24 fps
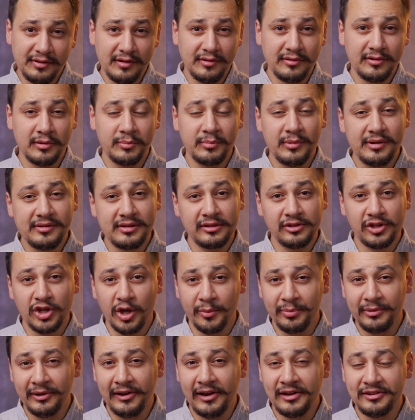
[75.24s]
system isn't
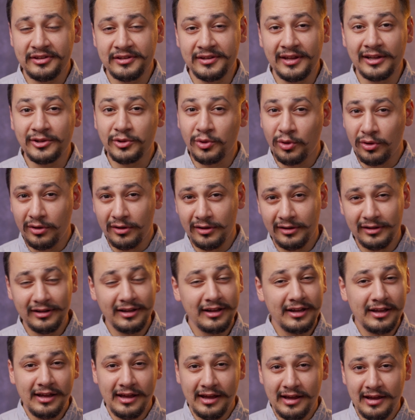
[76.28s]
complicated at all,
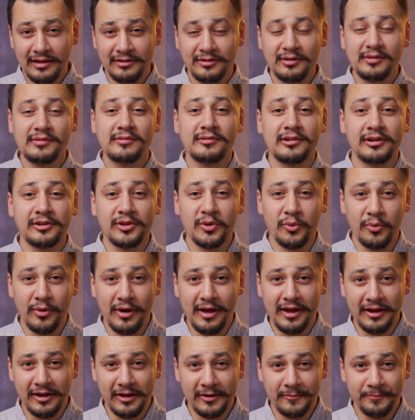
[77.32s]
and is straight
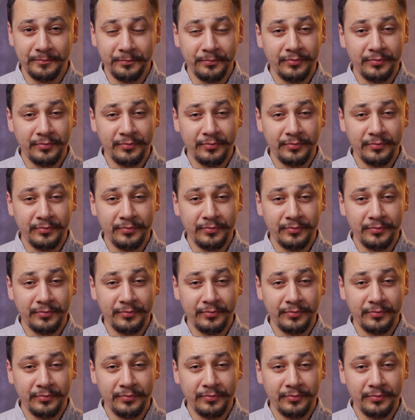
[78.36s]
away.